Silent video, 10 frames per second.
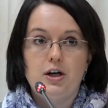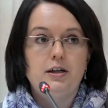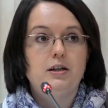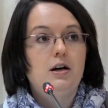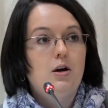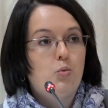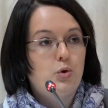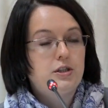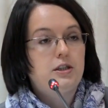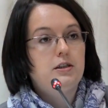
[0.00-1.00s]
with China,
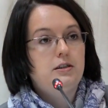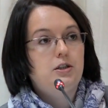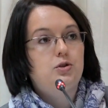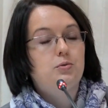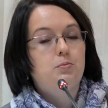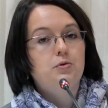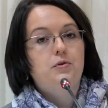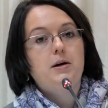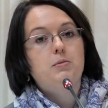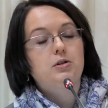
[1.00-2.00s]
we still need to
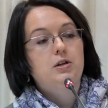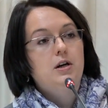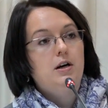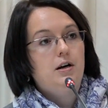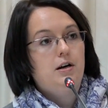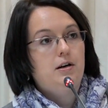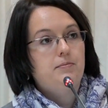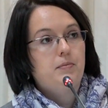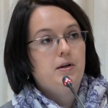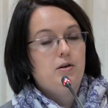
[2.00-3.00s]
put them
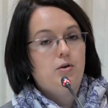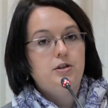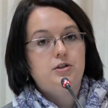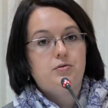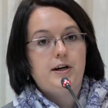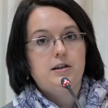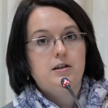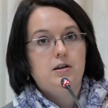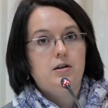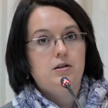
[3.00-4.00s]
on a track
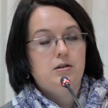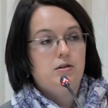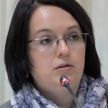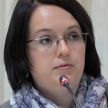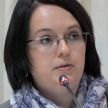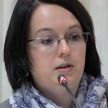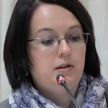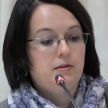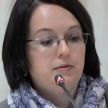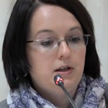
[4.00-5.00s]
of
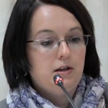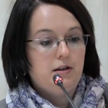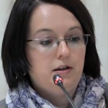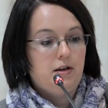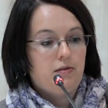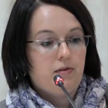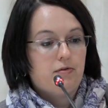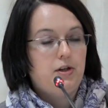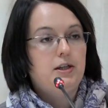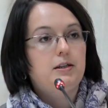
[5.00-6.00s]

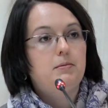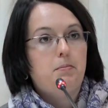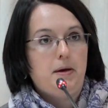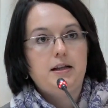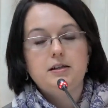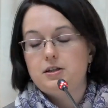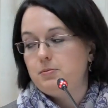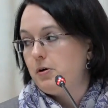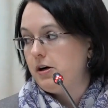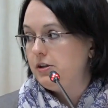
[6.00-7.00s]
a really
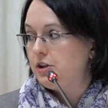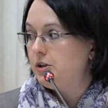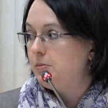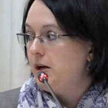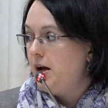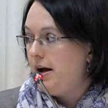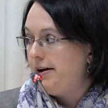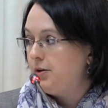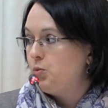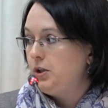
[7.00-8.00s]
balanced partnership.
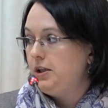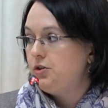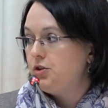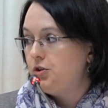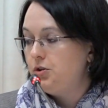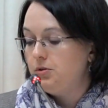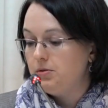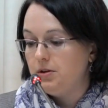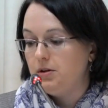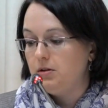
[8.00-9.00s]
And we need
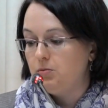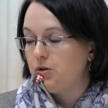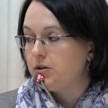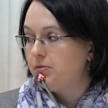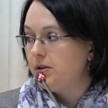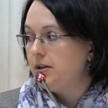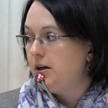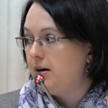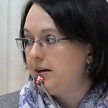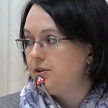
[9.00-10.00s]
to work
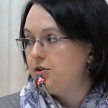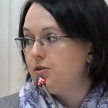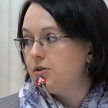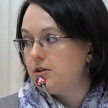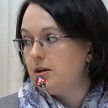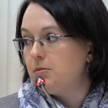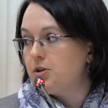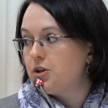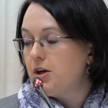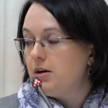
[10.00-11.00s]
really hard to
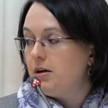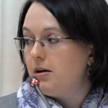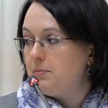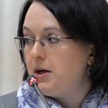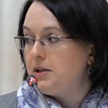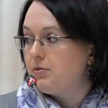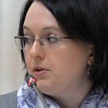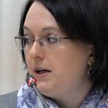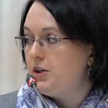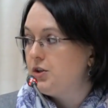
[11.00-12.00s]
establish better
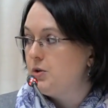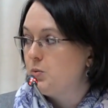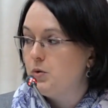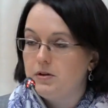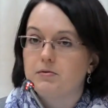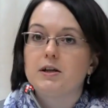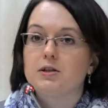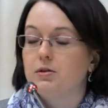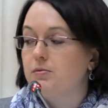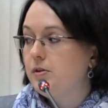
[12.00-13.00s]
relations with the
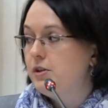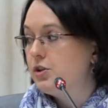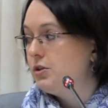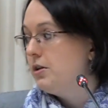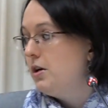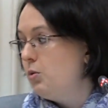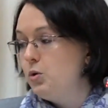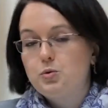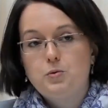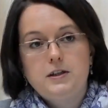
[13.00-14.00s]
rest of the region,
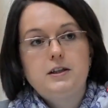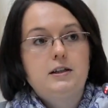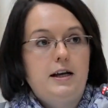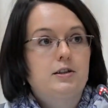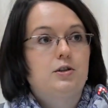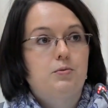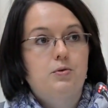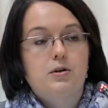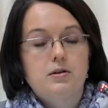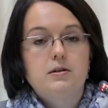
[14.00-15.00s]
which were neglected
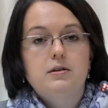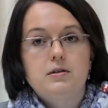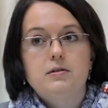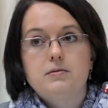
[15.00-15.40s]
for